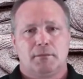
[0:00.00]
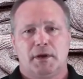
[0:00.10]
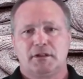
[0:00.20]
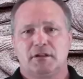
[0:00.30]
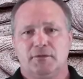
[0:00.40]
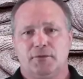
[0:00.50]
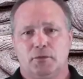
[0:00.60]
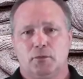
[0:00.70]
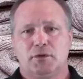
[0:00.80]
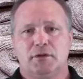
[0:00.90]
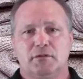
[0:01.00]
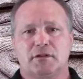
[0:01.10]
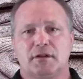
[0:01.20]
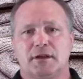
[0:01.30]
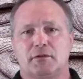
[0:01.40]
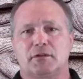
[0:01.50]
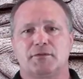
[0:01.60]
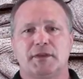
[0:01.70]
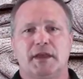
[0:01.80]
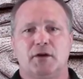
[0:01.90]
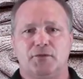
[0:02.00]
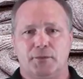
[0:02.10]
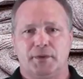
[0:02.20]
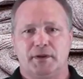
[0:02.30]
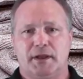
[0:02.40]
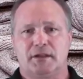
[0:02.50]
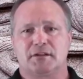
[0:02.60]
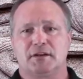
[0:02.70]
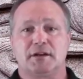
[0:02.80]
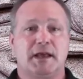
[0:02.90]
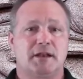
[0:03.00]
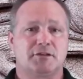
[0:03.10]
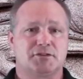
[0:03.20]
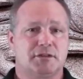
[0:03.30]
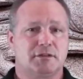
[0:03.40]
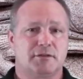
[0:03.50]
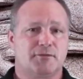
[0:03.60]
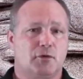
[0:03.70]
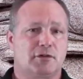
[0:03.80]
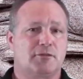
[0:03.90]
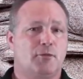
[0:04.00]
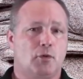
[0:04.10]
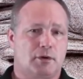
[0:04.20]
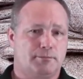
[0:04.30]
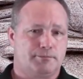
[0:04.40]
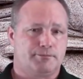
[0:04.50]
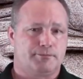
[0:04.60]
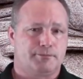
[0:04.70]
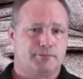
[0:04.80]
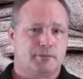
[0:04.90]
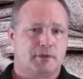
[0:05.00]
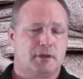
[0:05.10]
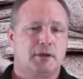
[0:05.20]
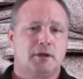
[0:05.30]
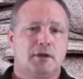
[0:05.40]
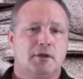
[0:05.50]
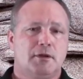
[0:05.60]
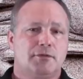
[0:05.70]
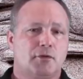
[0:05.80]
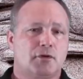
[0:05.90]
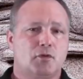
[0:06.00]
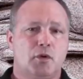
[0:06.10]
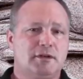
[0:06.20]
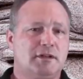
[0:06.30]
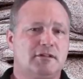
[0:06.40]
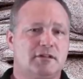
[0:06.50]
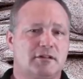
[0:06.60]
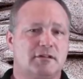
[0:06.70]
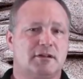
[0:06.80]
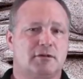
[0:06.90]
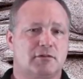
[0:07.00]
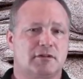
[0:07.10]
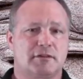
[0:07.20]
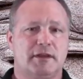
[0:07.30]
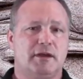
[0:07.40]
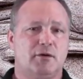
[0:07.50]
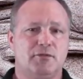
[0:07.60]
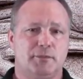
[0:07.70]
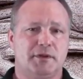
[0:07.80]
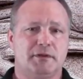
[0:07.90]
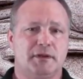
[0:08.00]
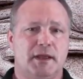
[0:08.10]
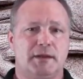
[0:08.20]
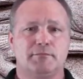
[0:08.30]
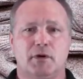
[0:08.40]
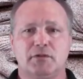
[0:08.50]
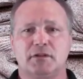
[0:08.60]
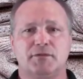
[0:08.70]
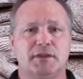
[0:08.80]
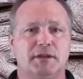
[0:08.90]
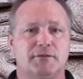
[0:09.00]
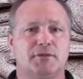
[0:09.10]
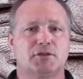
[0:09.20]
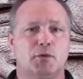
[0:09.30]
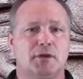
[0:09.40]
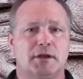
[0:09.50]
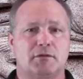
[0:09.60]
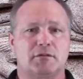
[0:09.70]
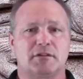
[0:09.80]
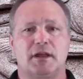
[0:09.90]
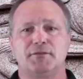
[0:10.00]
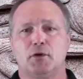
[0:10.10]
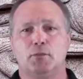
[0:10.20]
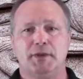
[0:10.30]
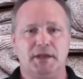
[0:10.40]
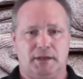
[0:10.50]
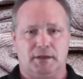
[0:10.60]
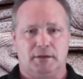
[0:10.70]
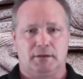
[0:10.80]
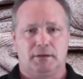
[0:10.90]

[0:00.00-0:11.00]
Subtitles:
My Sifu would use the letters of the alphabet as an analogy to the first form. There are 26 letters to the alphabet, and most of the individual letters have no meaning.